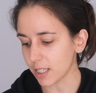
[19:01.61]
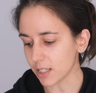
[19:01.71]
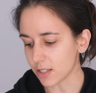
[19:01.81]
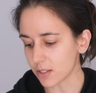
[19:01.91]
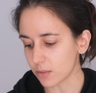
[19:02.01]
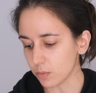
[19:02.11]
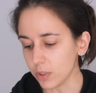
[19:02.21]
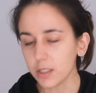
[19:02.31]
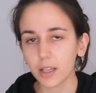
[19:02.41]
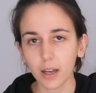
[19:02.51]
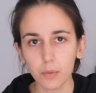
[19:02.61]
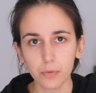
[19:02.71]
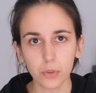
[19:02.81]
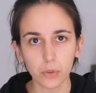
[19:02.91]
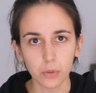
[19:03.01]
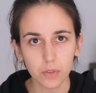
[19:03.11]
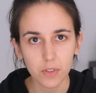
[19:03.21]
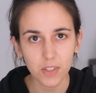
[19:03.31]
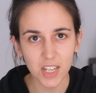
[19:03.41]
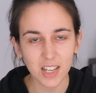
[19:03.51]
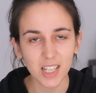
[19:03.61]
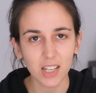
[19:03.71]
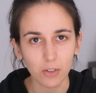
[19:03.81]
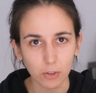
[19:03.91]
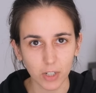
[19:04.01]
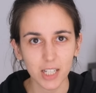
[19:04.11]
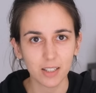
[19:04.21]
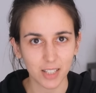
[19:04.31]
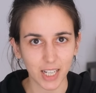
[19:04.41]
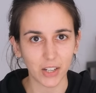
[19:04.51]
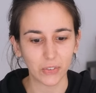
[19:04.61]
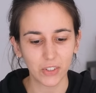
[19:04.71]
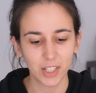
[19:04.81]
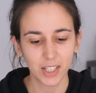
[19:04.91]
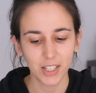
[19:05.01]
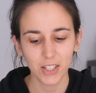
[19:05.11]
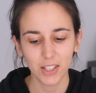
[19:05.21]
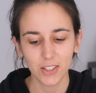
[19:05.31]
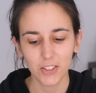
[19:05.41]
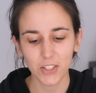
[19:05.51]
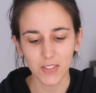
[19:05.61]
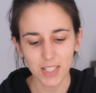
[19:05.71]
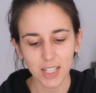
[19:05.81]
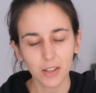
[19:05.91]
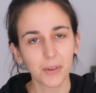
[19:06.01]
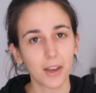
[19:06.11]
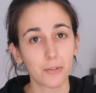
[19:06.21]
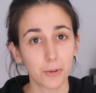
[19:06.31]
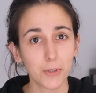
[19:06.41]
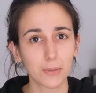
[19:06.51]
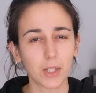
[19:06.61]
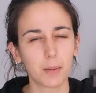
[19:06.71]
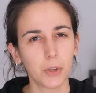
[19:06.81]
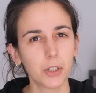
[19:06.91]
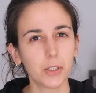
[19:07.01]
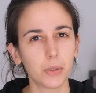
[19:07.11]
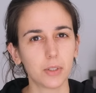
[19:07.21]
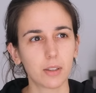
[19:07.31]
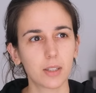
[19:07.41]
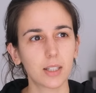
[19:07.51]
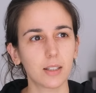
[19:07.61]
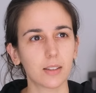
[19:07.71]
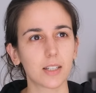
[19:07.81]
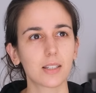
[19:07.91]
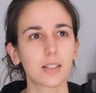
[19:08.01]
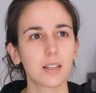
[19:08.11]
It's really helpful seeing it written down to see, okay, first of all, I'm not alone in thinking this.